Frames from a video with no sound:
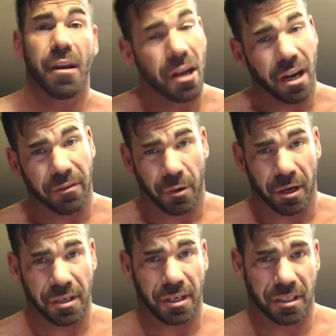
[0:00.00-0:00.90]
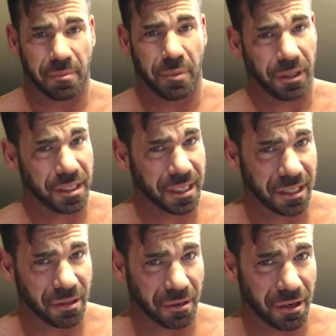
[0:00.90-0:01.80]
Hey everyone, it's Billy
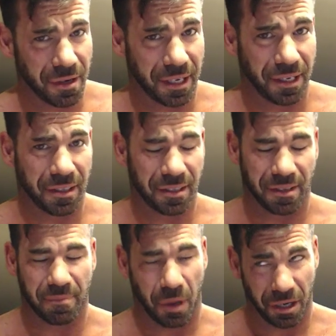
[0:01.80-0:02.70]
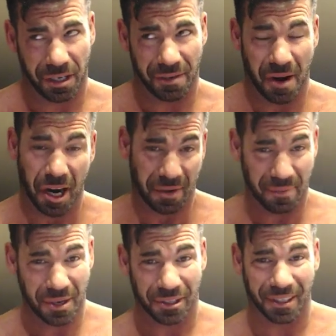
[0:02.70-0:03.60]
Santoro here. Pardon my
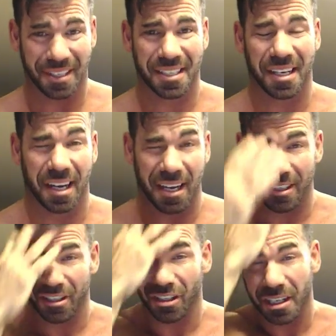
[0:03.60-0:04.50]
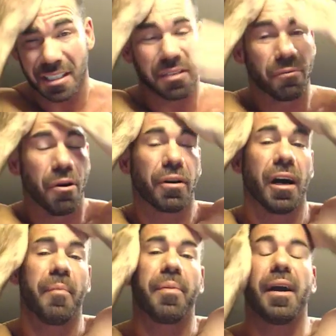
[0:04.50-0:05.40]
appearance. I just woke
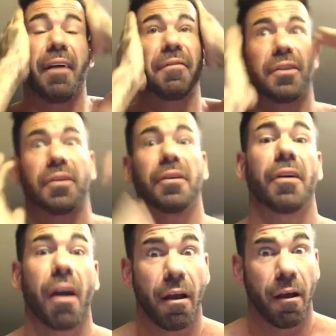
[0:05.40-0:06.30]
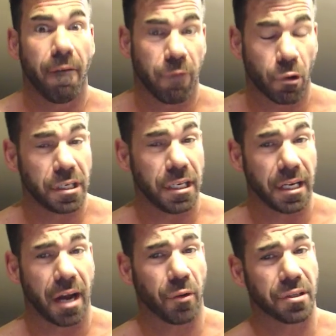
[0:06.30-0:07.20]
up after 14
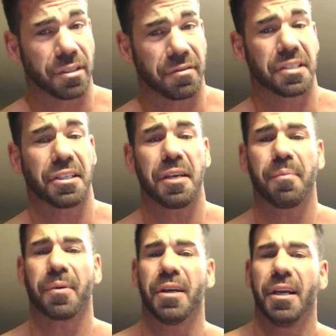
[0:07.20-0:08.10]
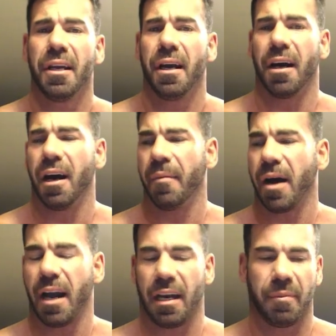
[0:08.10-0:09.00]
hours of sleep.
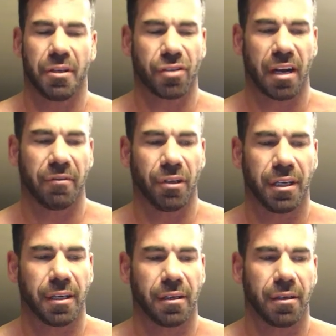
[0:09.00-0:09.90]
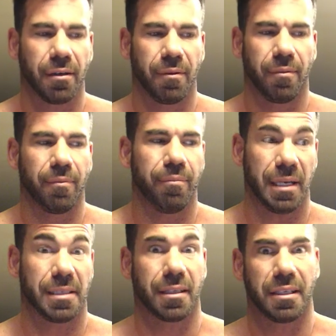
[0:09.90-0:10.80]
I had been traveling
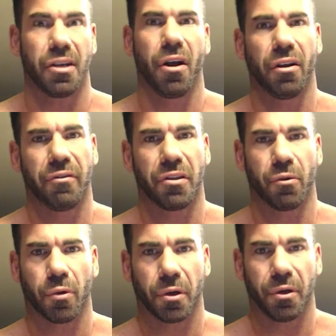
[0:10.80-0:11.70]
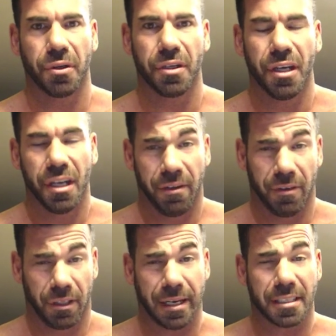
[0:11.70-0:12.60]
basically all over the world for
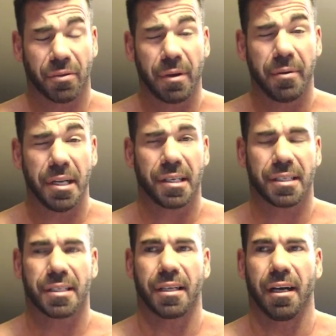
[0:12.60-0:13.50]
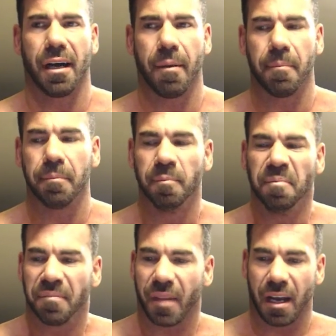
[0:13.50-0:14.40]
the last 3 weeks.
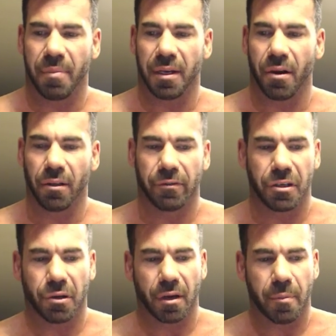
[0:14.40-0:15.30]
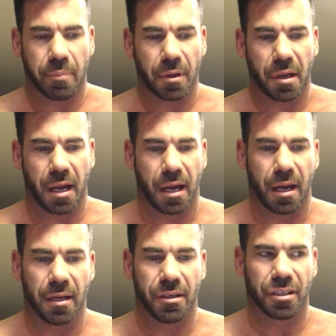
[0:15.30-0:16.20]
I'd been all over Europe
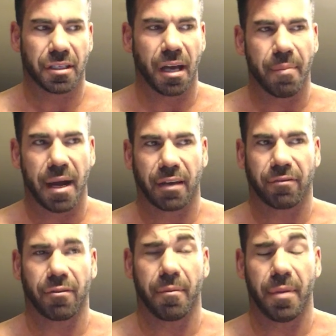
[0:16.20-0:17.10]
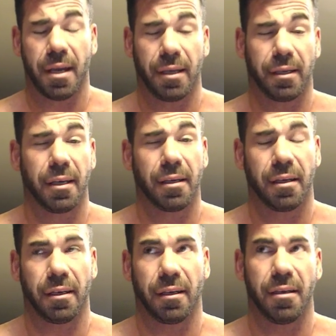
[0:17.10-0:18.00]
and just got back from a gig
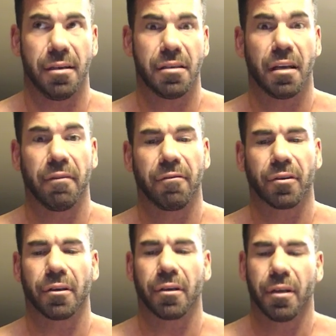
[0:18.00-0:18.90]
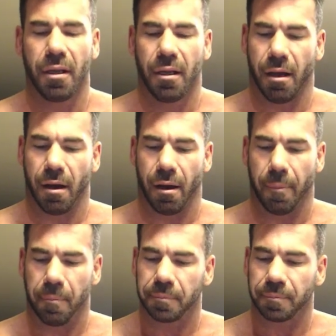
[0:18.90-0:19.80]
in Denver.
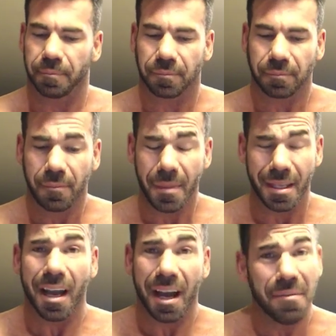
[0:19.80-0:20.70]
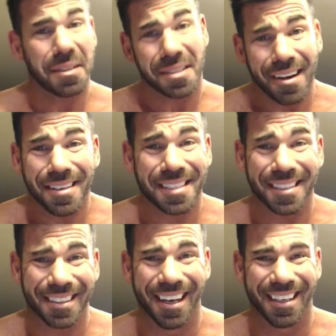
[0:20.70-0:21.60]
I'm
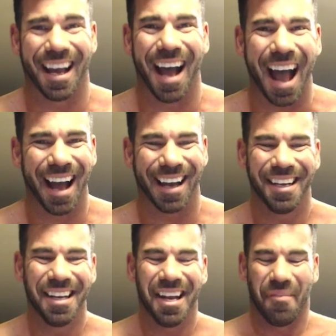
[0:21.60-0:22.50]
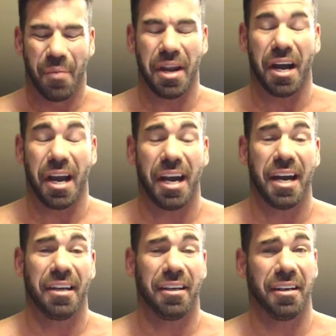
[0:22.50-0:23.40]
exhausted, but I
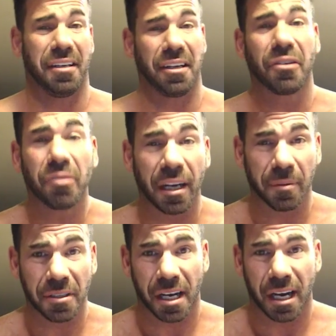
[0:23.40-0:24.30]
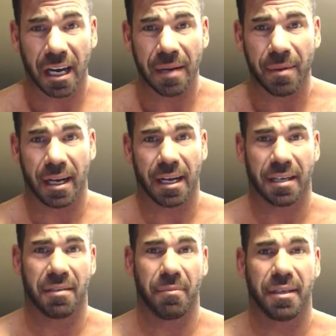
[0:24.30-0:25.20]
had an incredible time. I got
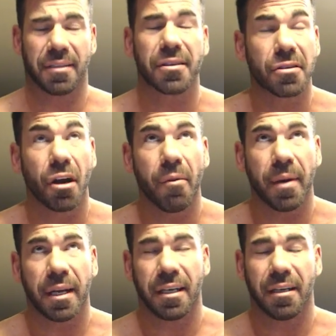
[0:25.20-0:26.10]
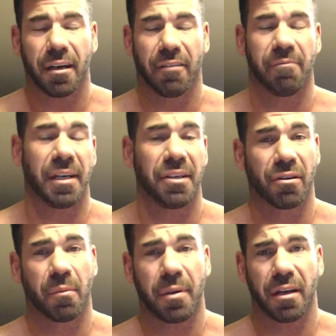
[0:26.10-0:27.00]
to meet so many of my
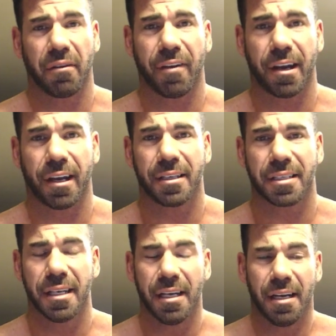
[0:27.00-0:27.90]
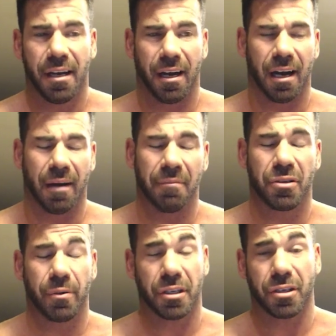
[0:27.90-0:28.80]
European fans.
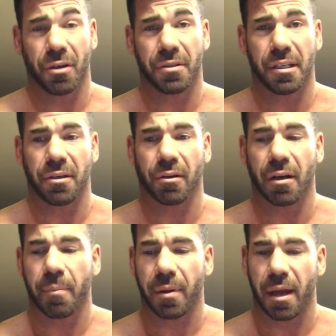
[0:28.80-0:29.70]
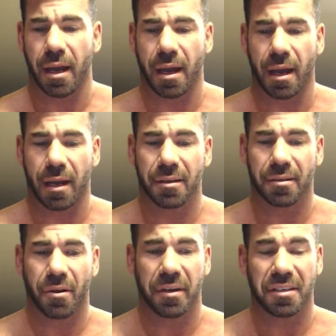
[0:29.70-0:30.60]
Doing shows in Europe and
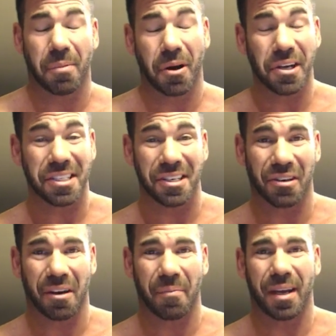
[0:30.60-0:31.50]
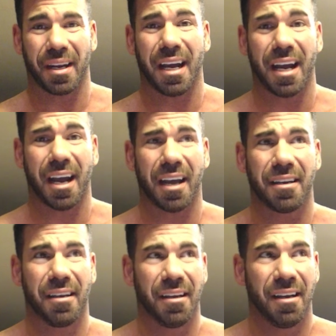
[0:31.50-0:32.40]
going to parties in Europe, and I
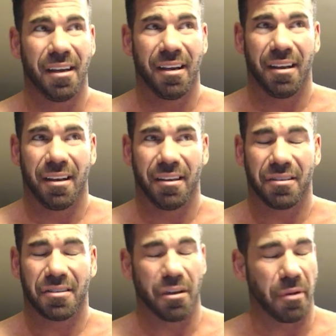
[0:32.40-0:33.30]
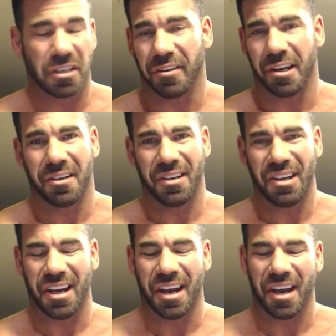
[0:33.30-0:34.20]
had so much fun.
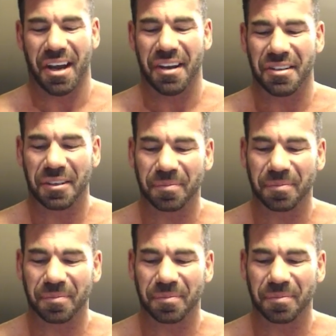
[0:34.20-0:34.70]
And